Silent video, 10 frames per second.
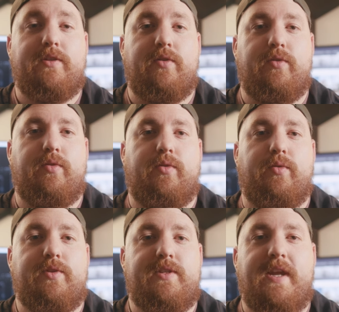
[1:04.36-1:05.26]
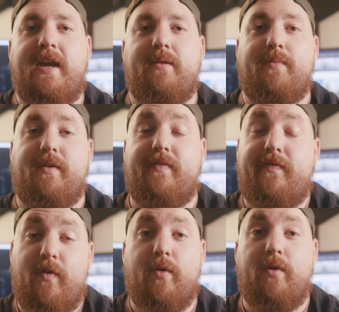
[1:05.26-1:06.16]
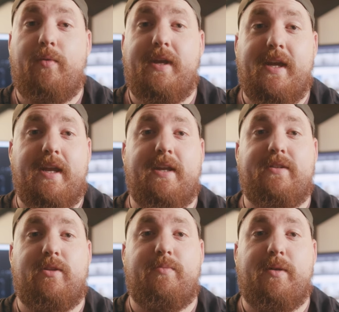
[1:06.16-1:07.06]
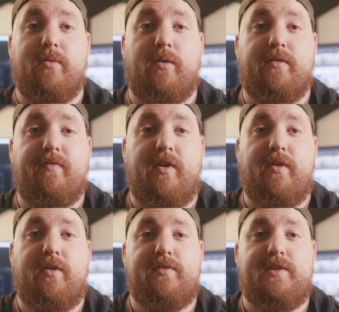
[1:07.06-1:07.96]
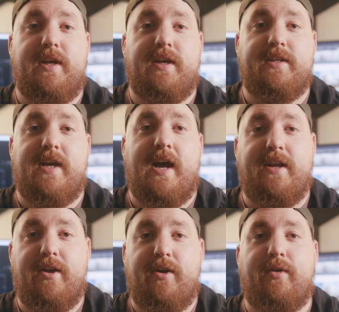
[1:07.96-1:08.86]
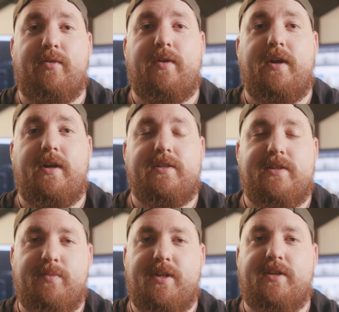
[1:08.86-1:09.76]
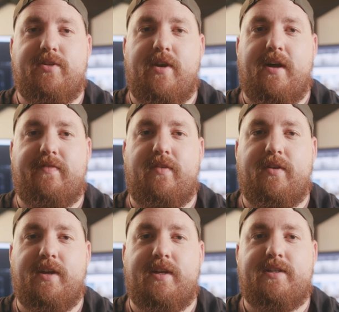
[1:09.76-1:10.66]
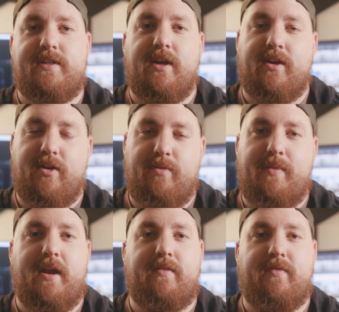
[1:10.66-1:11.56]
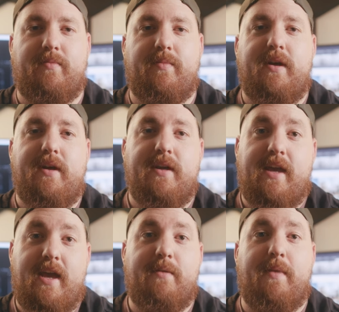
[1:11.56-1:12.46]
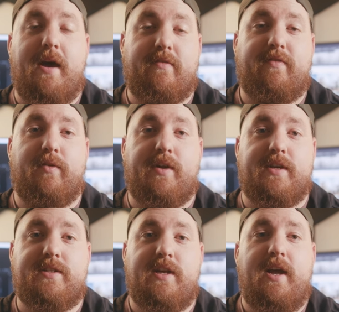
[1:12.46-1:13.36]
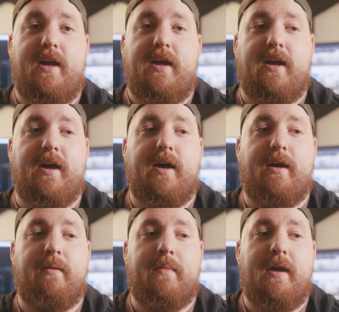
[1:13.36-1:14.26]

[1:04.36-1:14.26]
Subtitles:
to state before we get into the B-roll and the photos is I know some of these are out of focus. A good amount of them came out of focus. I